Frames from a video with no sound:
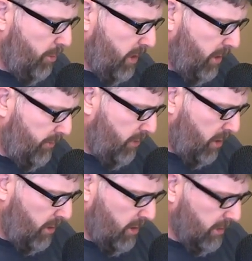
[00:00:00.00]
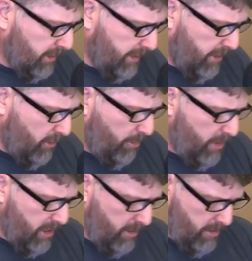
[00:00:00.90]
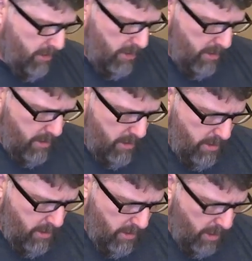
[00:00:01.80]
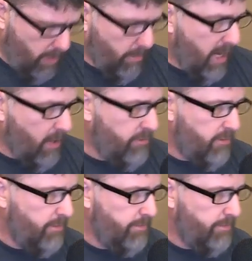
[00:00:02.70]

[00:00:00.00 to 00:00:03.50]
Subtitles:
I'll talk a little bit about